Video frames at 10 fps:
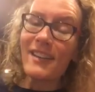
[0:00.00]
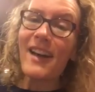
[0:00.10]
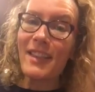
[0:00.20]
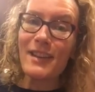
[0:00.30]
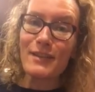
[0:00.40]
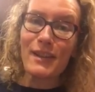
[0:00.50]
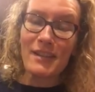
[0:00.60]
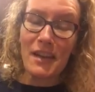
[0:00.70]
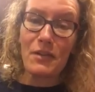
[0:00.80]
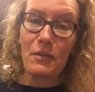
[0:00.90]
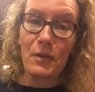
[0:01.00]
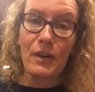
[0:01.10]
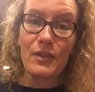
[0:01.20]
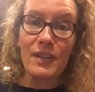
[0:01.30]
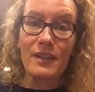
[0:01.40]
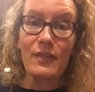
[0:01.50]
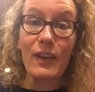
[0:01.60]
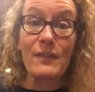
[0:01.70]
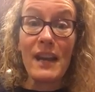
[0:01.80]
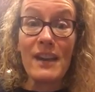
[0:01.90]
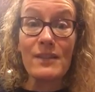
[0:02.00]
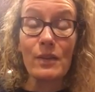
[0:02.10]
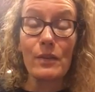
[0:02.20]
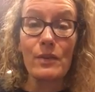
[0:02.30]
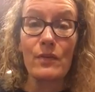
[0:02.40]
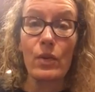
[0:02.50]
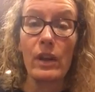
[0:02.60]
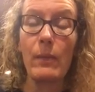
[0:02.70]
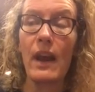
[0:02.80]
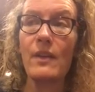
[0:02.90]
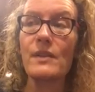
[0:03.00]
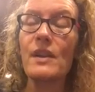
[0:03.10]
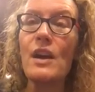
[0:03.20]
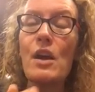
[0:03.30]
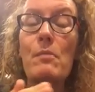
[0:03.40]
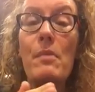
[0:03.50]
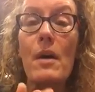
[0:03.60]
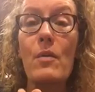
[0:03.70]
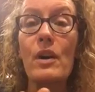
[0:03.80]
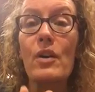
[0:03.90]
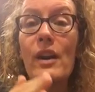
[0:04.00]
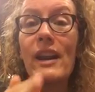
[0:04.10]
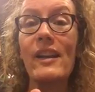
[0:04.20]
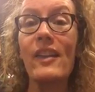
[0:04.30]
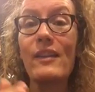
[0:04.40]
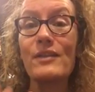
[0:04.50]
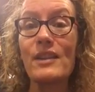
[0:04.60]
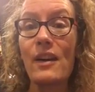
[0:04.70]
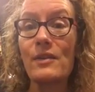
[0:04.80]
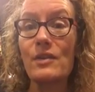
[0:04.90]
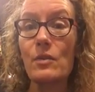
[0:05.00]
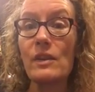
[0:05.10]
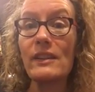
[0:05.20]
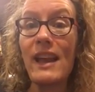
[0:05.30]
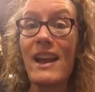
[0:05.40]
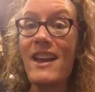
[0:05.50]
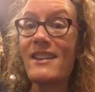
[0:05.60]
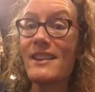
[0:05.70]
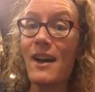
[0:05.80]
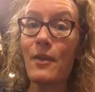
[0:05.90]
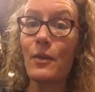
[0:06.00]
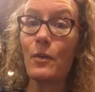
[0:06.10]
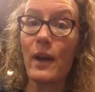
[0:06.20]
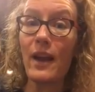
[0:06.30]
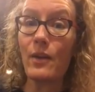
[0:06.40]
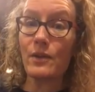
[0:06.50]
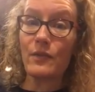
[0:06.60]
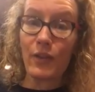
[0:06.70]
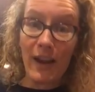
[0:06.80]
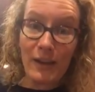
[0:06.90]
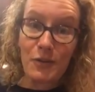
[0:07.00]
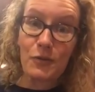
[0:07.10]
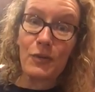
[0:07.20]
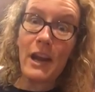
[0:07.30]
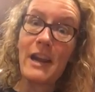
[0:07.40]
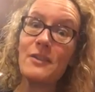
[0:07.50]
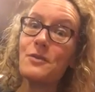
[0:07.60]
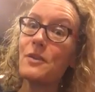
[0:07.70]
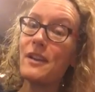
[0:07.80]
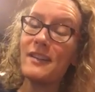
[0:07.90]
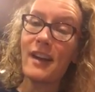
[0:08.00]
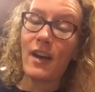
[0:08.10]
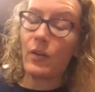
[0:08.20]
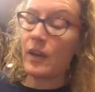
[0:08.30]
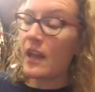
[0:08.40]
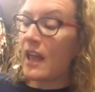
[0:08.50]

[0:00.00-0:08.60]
Not that it's going to take you 365 days to lose 40 pounds, but we're creating a lifestyle. So we're laying down the rails for that train to run down.